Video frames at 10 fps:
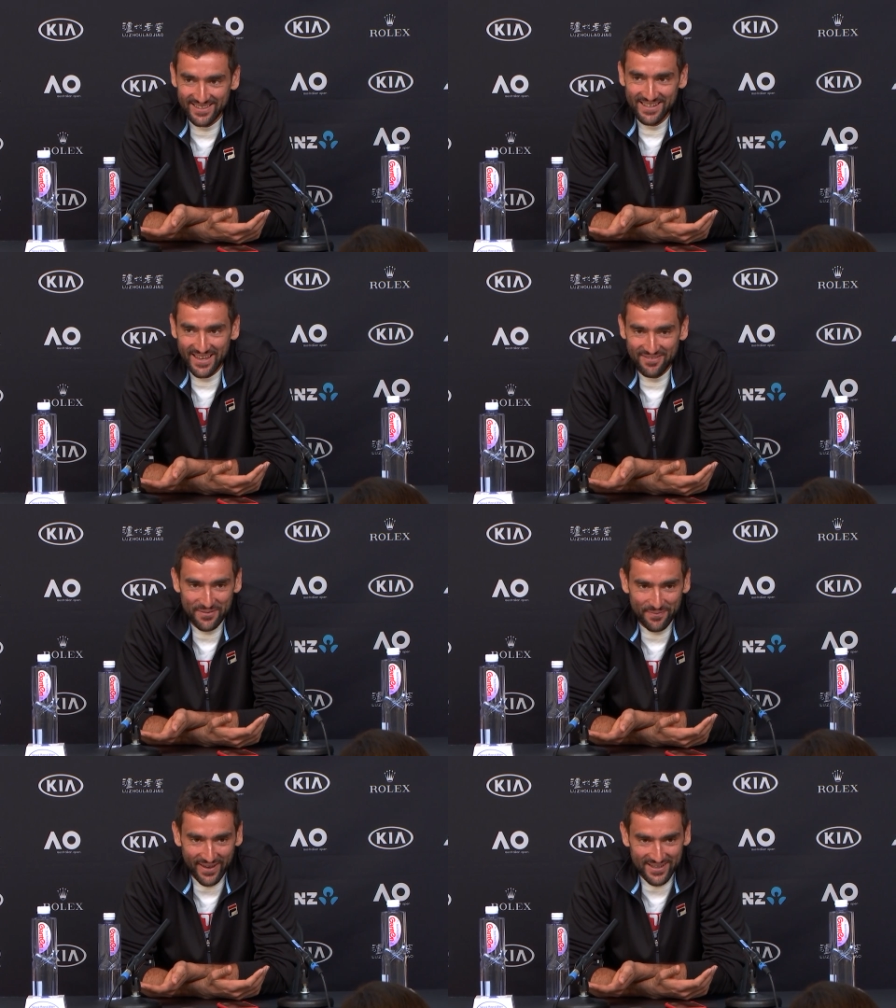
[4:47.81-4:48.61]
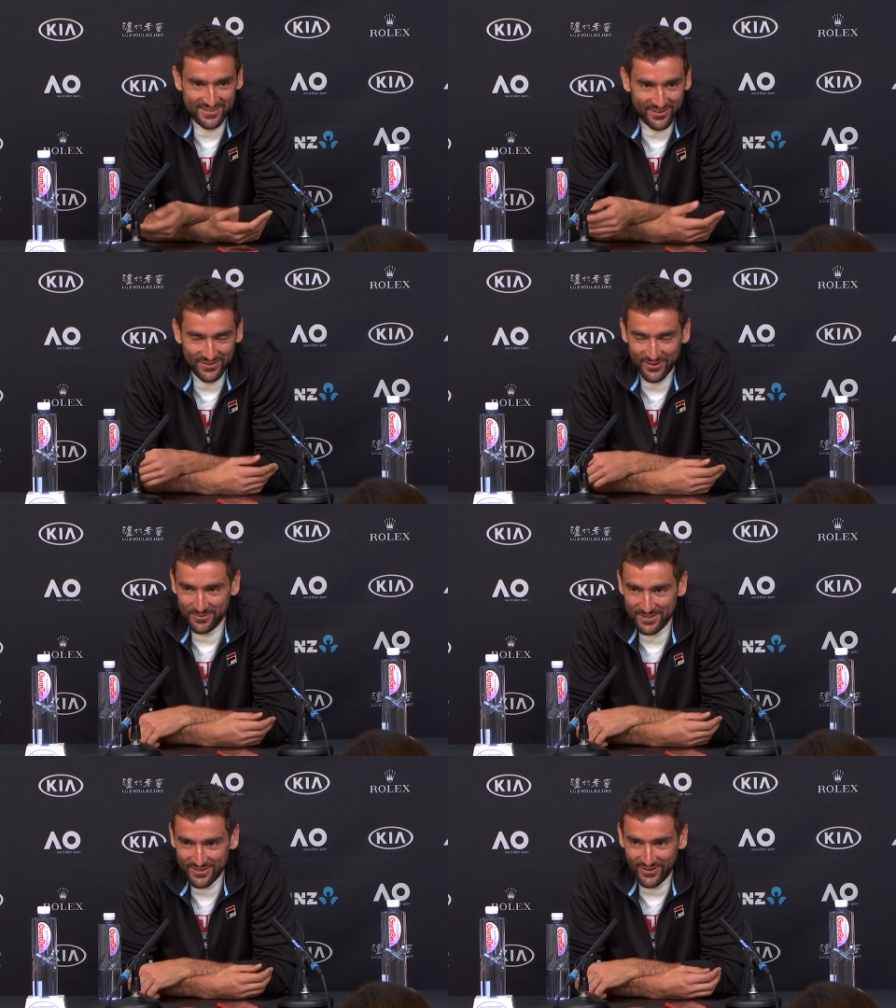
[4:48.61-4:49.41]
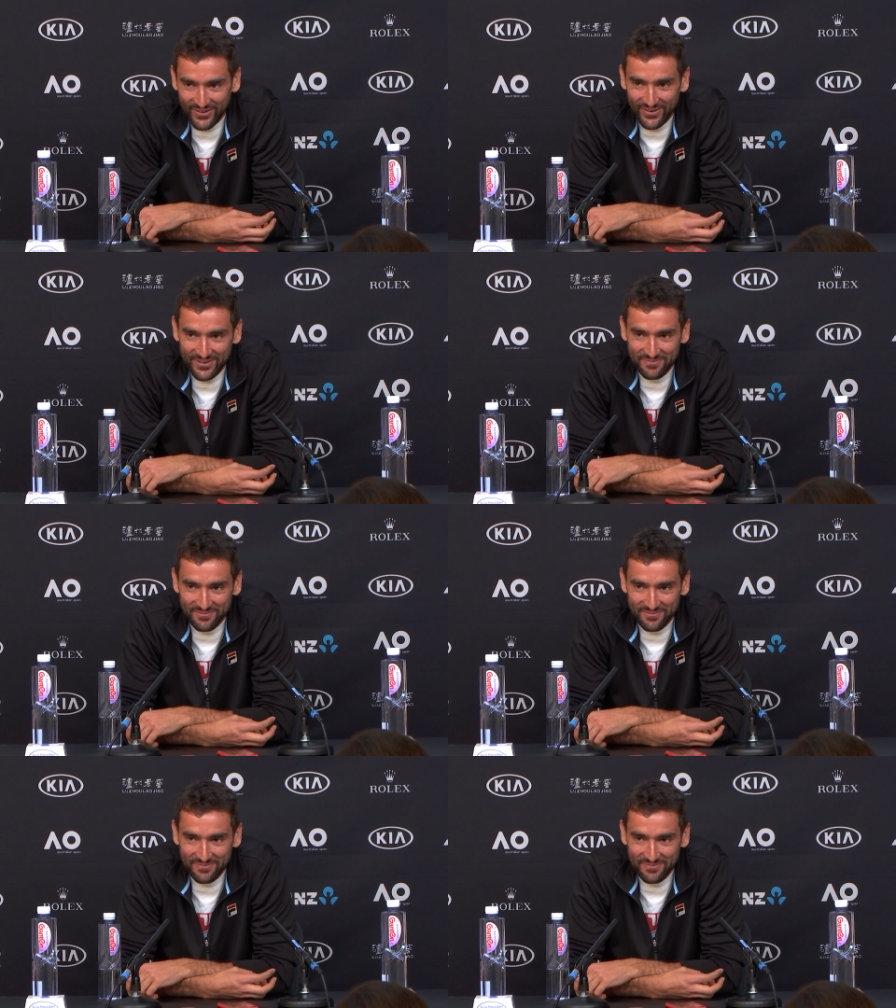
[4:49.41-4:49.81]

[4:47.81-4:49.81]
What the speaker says: I think even fans don't know what's going on.